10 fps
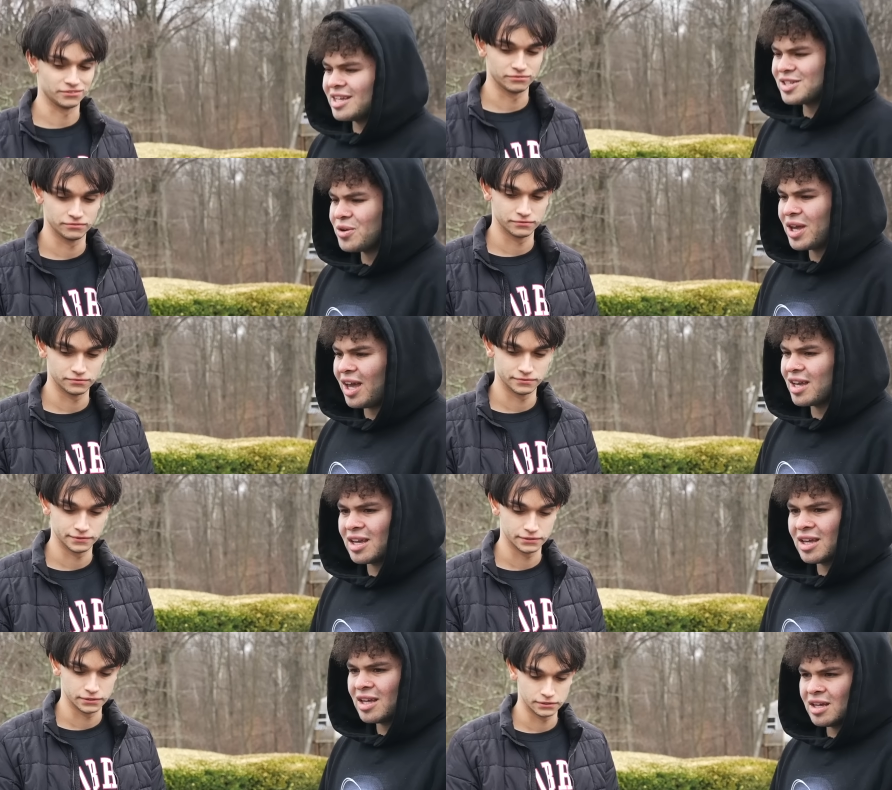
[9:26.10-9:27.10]
Speaker 1: it's okay.
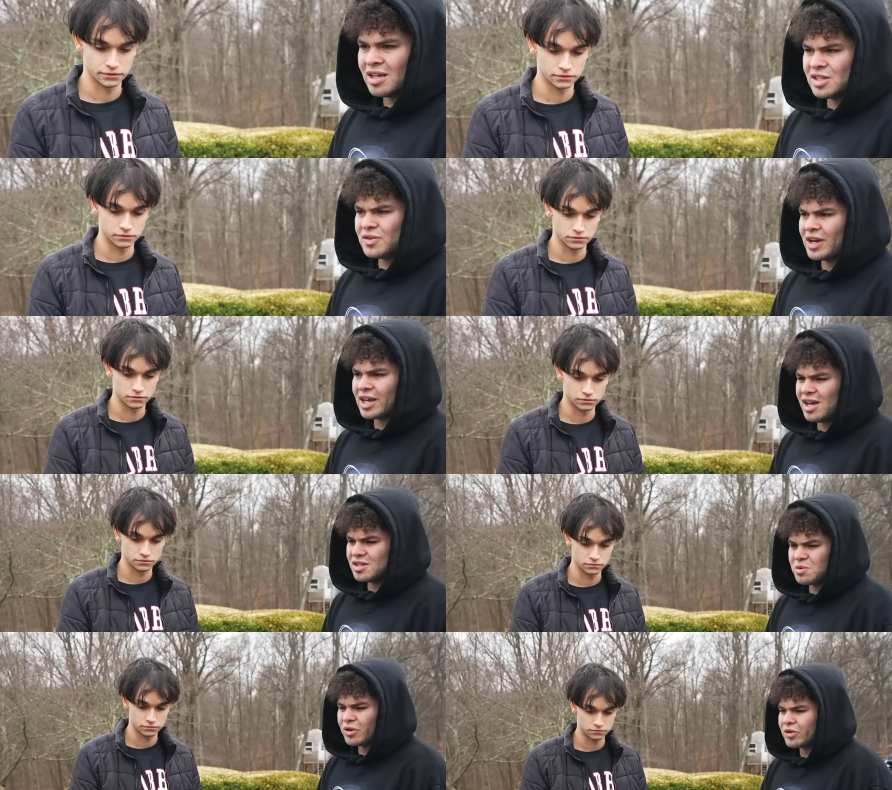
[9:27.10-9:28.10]
It's fine,
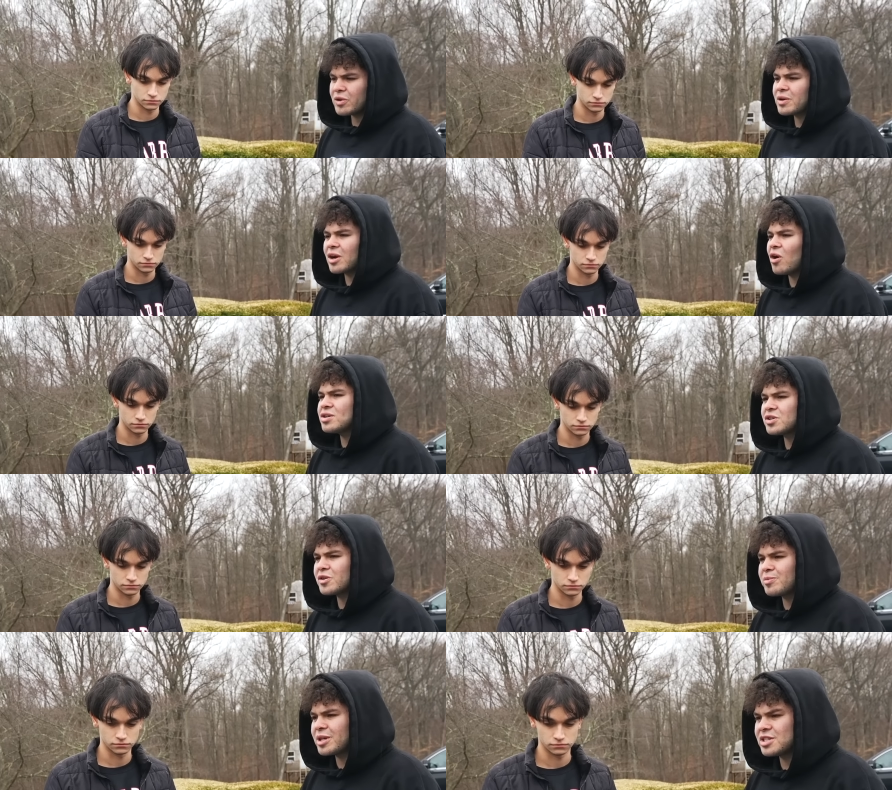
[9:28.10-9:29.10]
guys. We can re- cars are
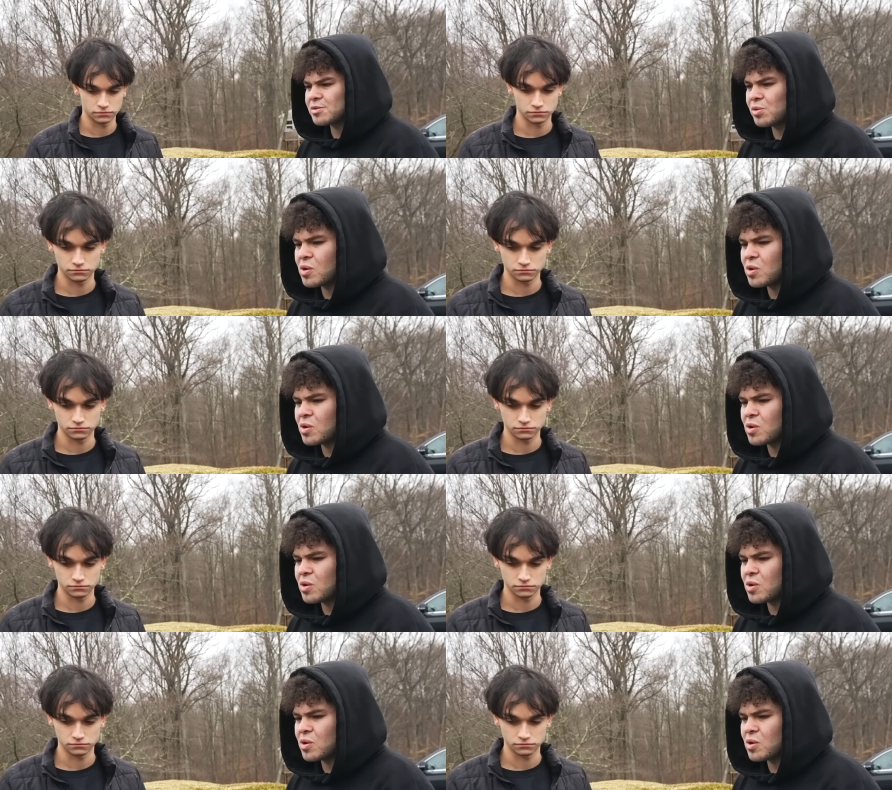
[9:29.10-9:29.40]
replaceable.